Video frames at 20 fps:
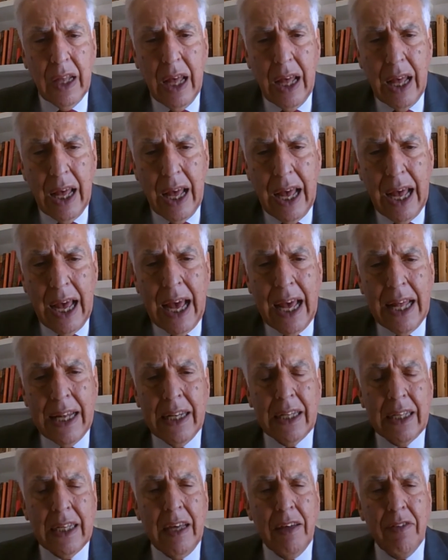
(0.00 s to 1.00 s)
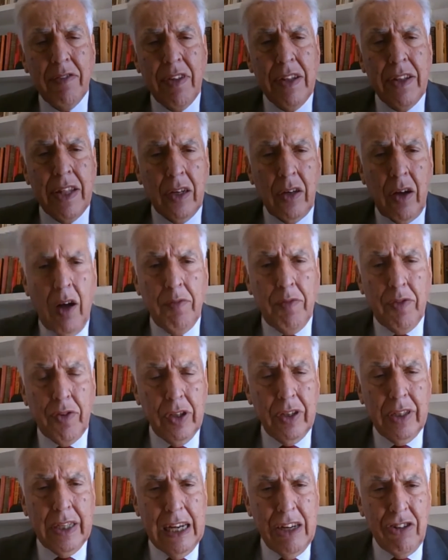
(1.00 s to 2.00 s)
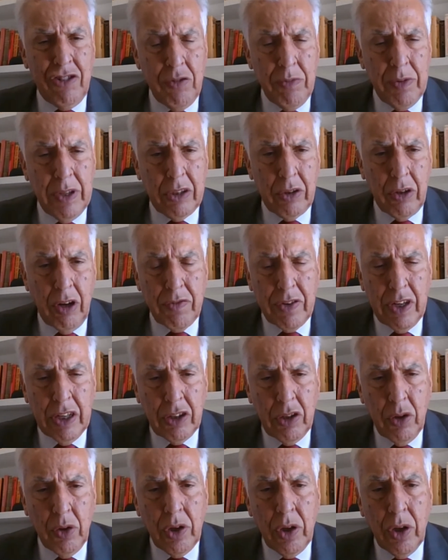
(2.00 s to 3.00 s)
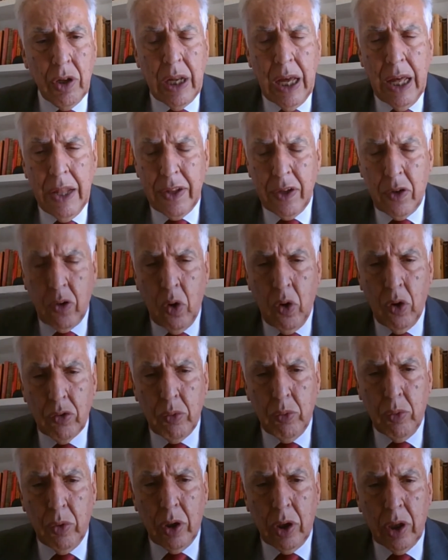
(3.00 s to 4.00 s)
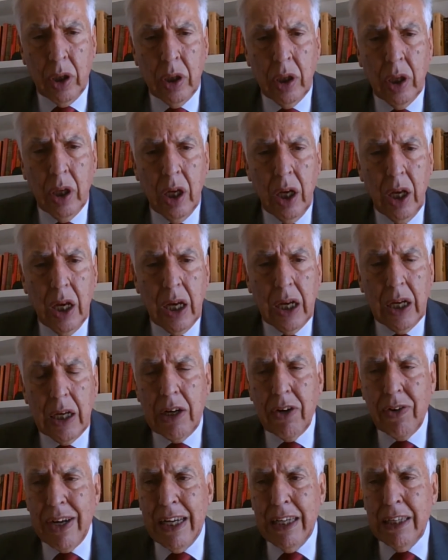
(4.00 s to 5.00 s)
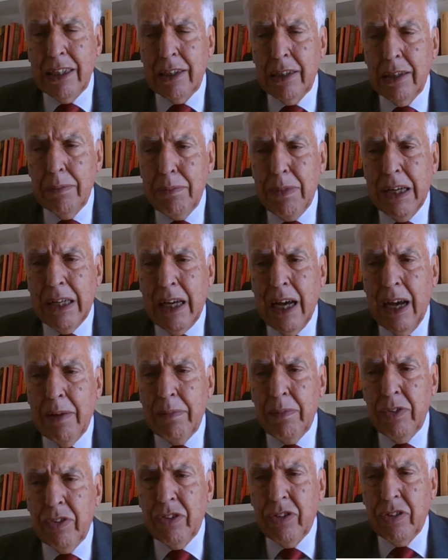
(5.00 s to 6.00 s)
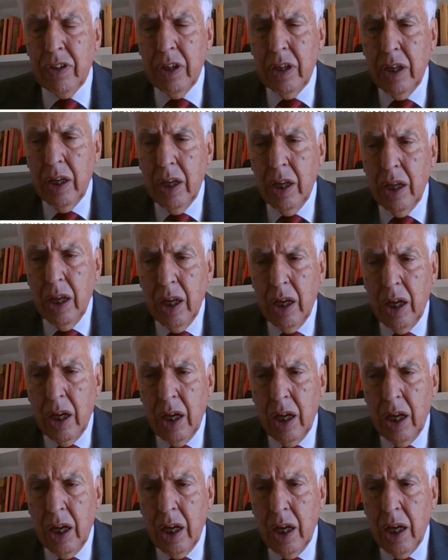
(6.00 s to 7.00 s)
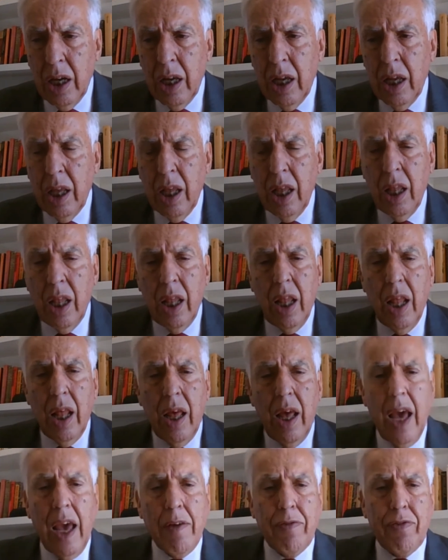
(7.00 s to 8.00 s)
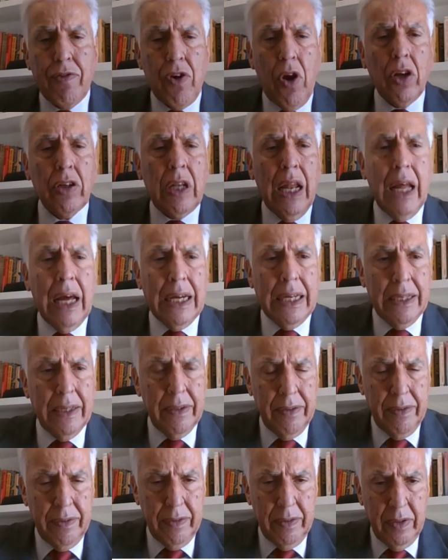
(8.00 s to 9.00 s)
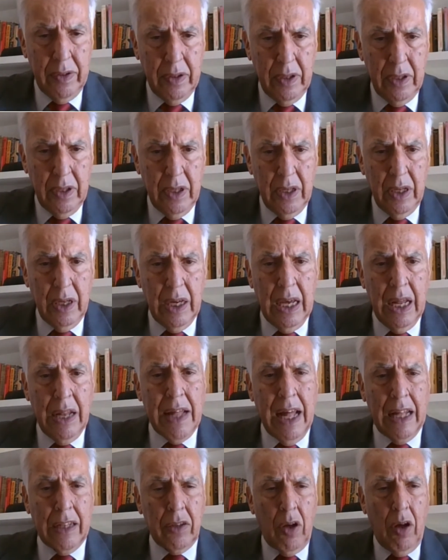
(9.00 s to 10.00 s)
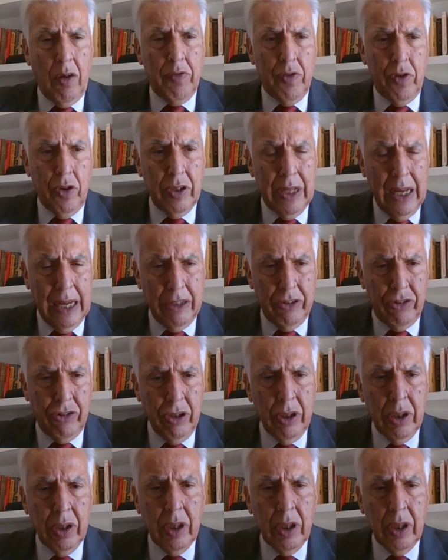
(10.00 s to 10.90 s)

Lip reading: and given the confrontation of the Soviet Union and the Cold War, Greece becomes a front line in that confrontation,